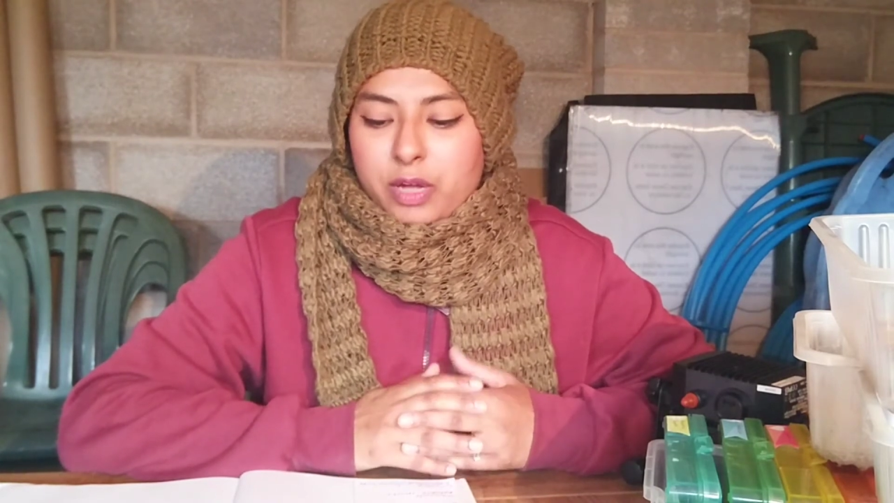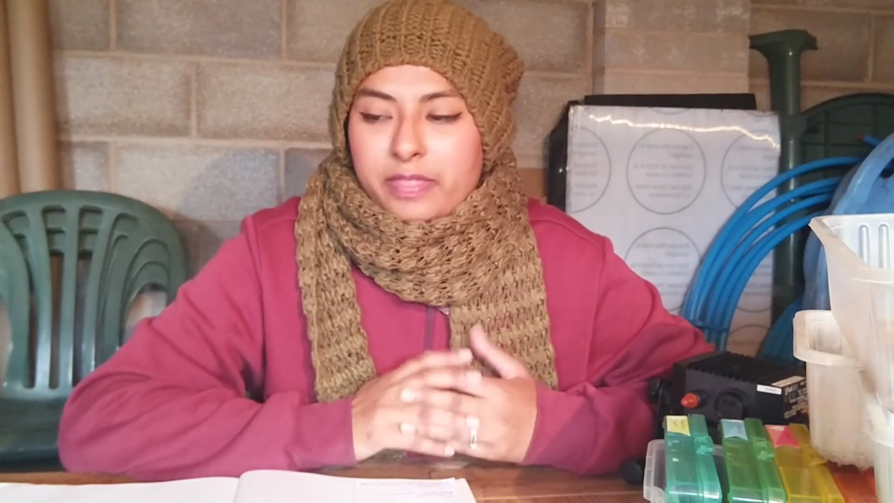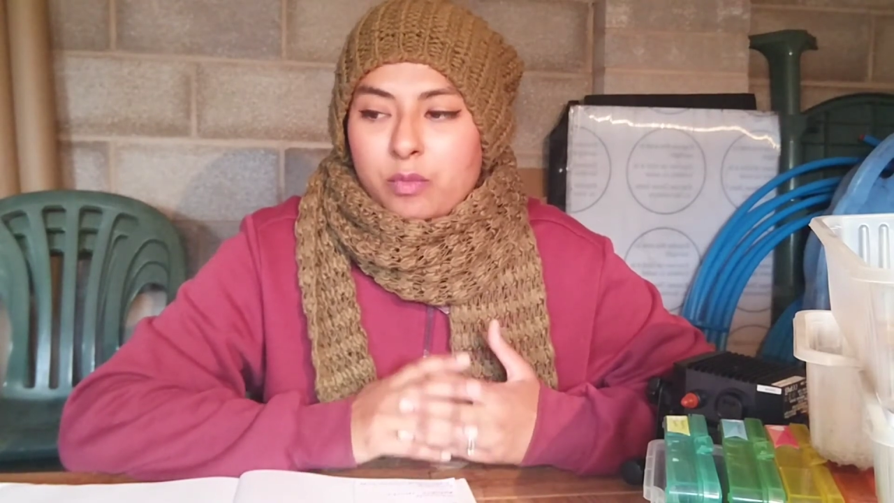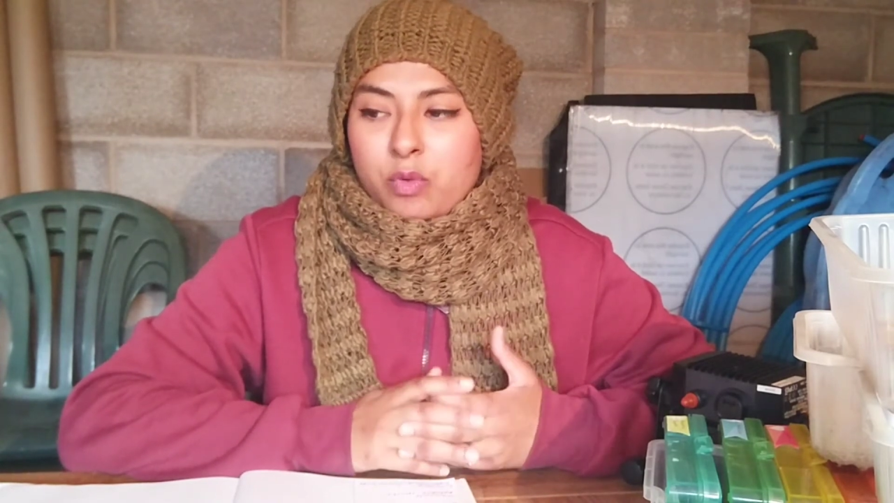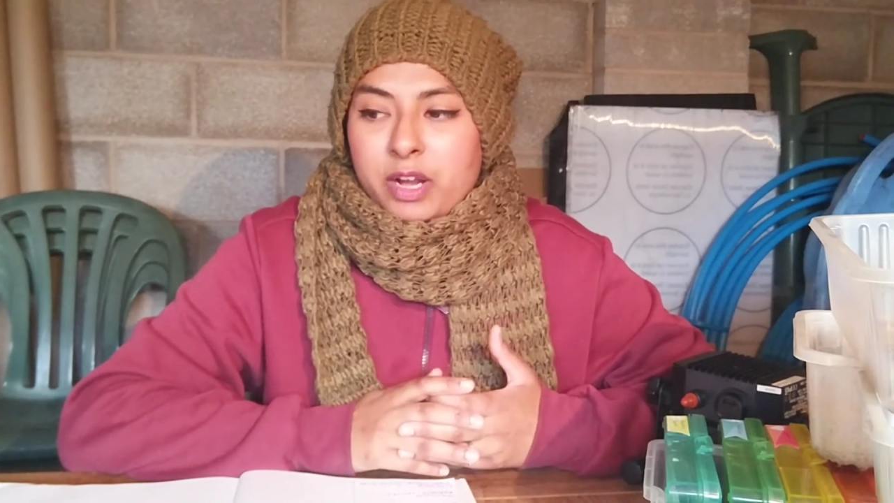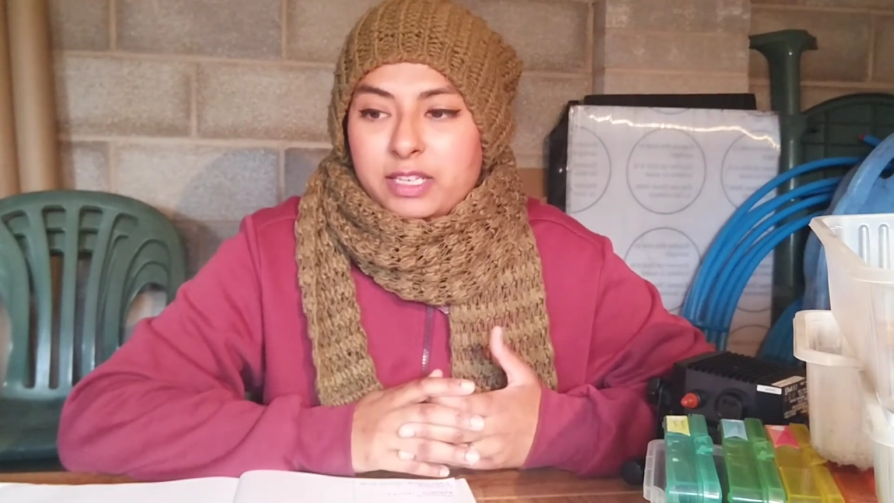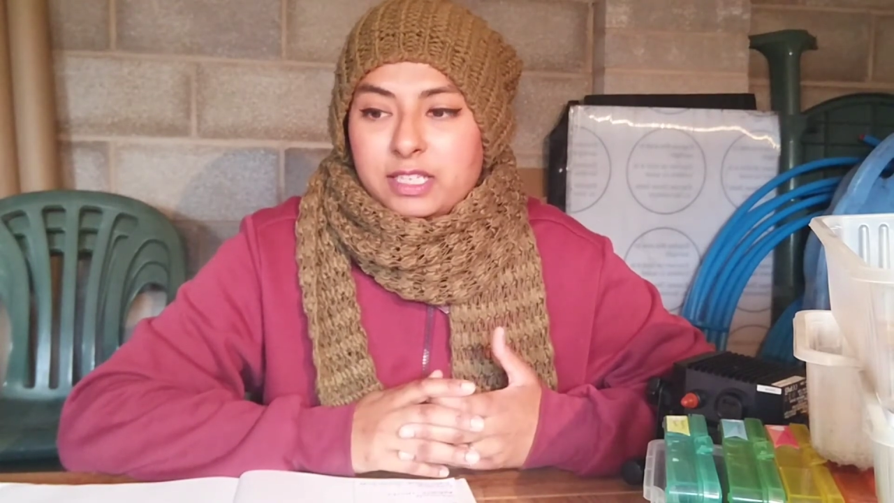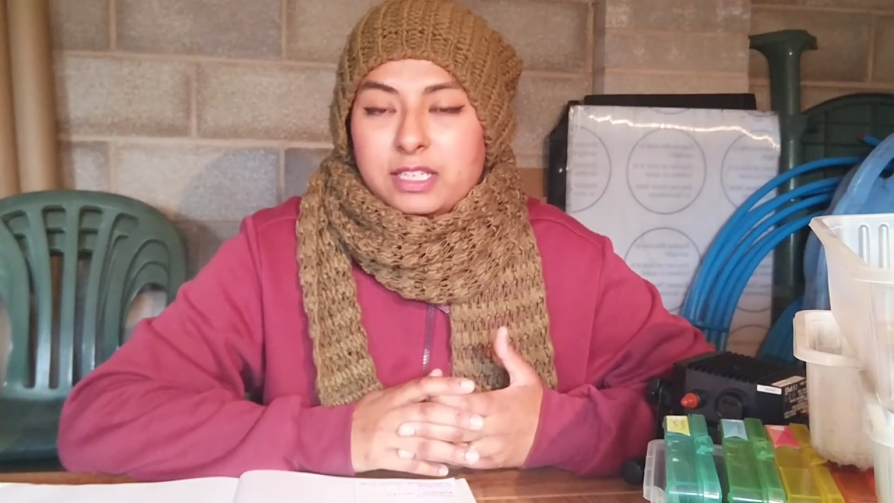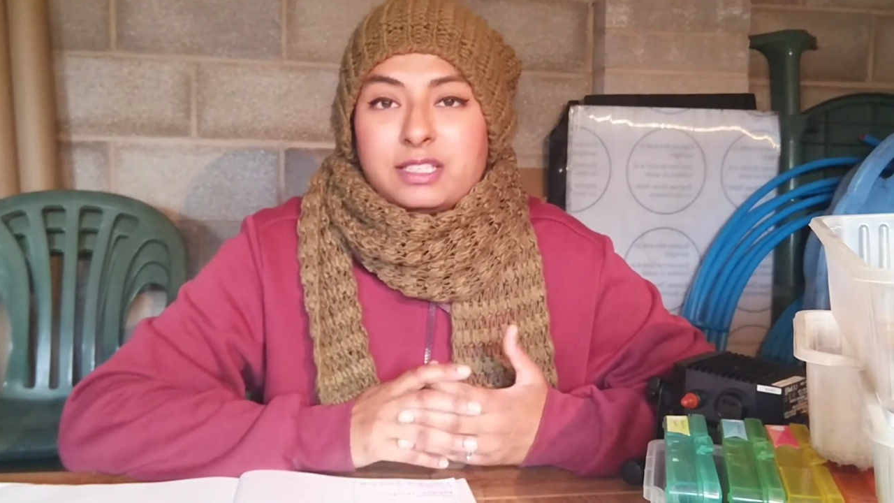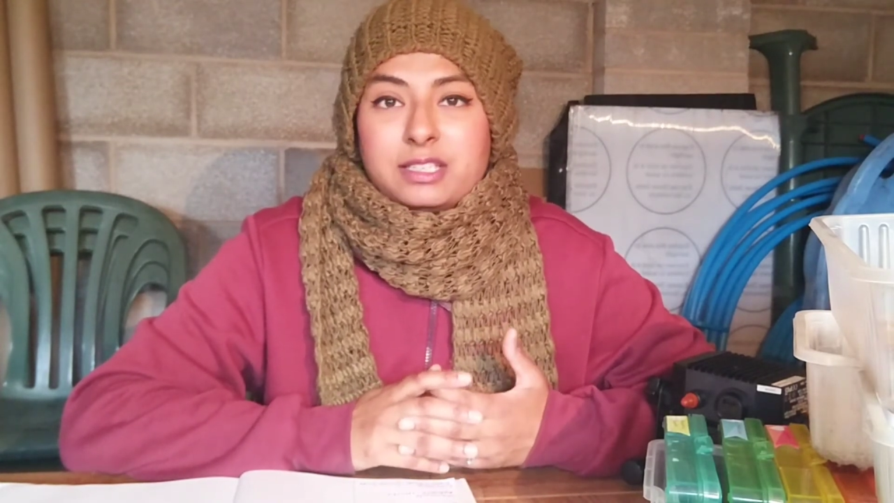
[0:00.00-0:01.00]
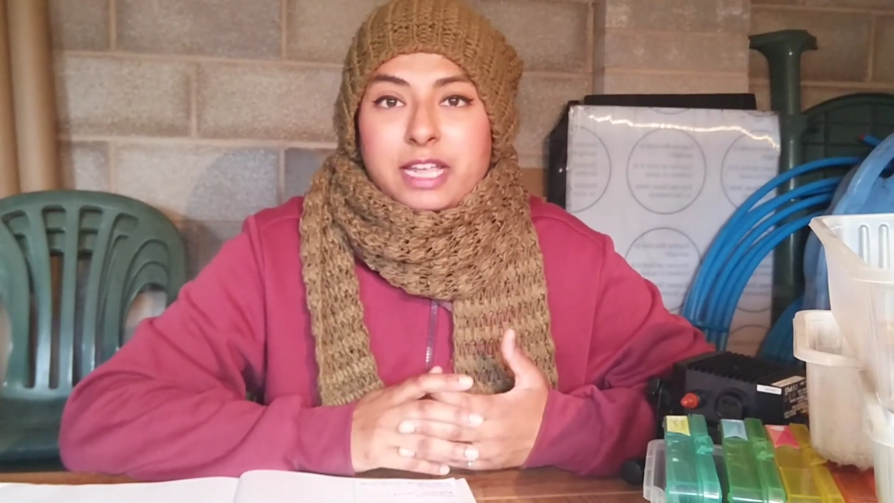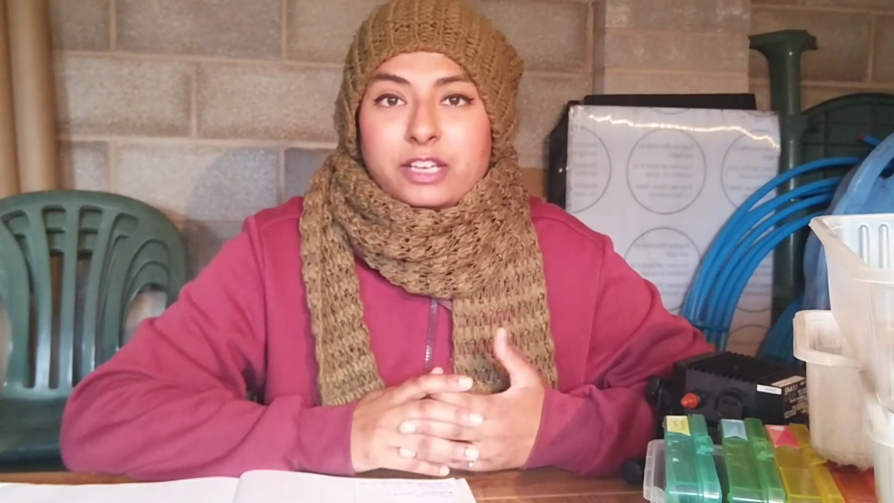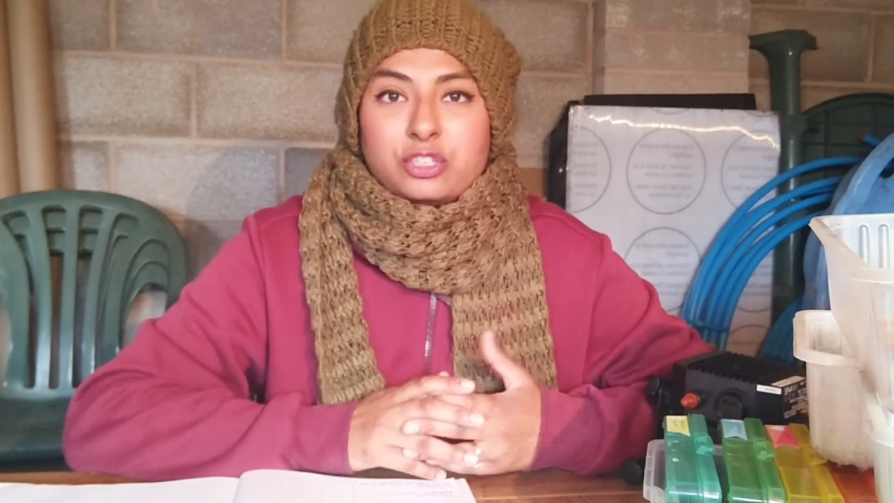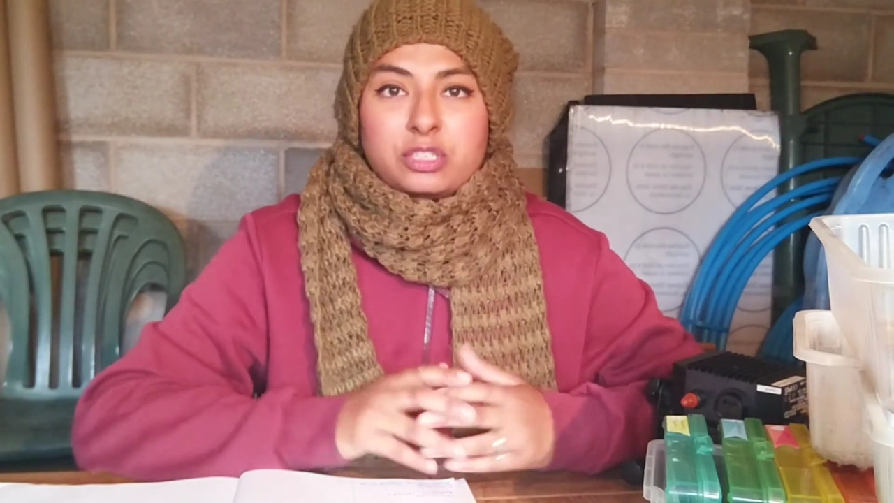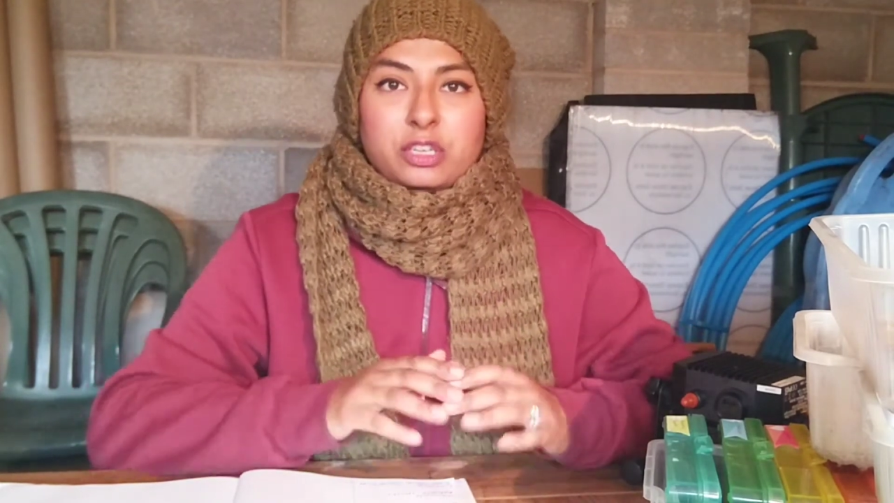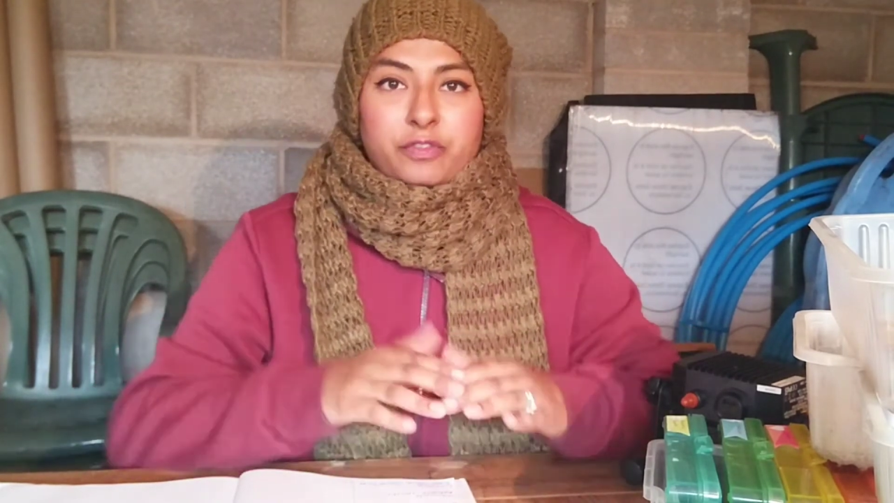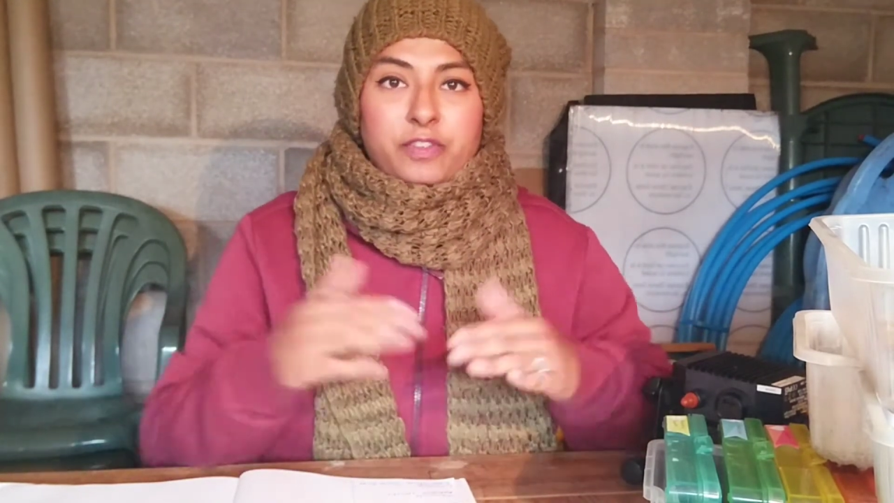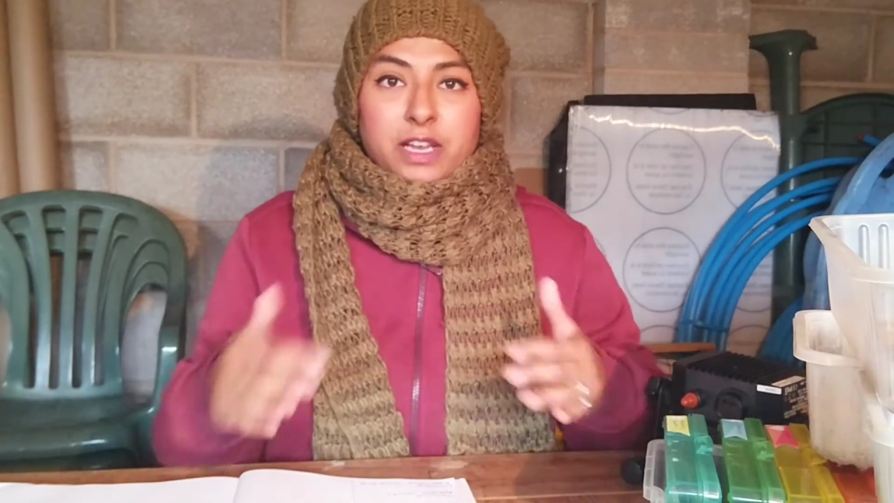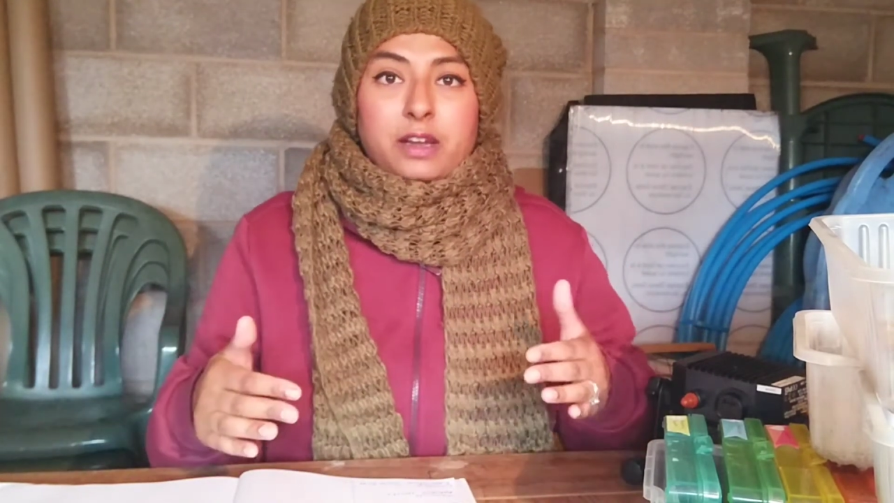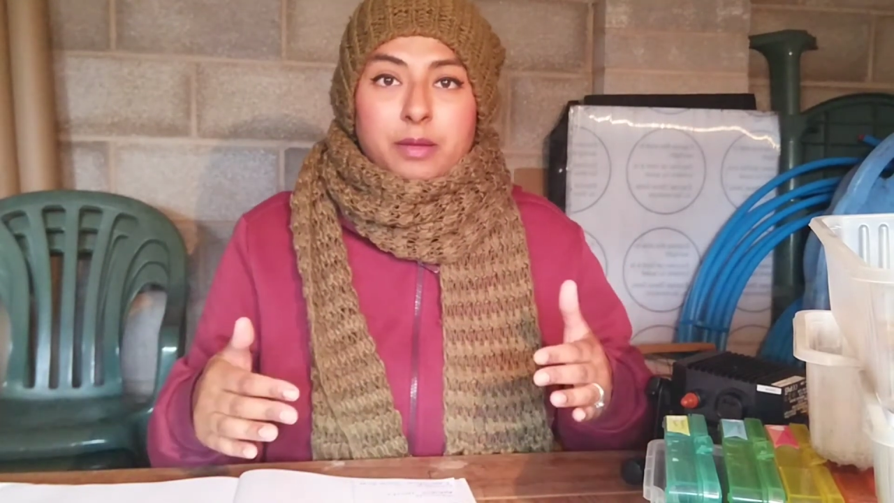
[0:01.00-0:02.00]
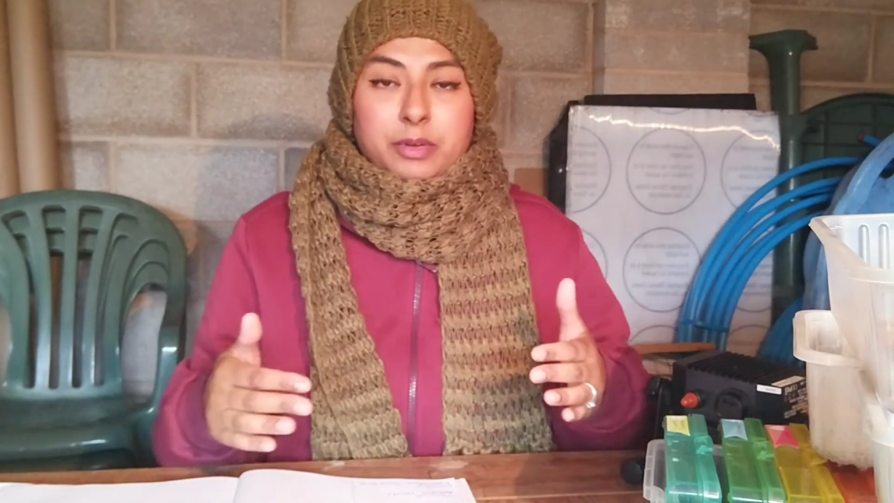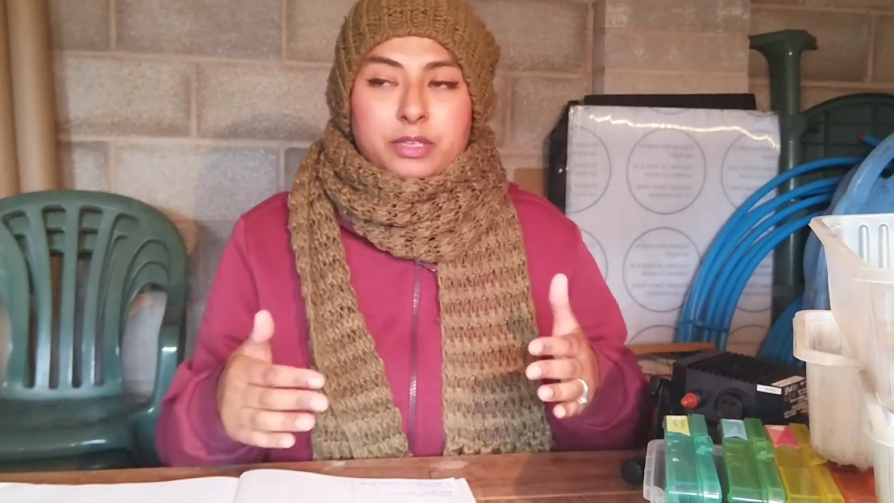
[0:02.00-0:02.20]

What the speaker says: And then what I did instead, just to fill it up,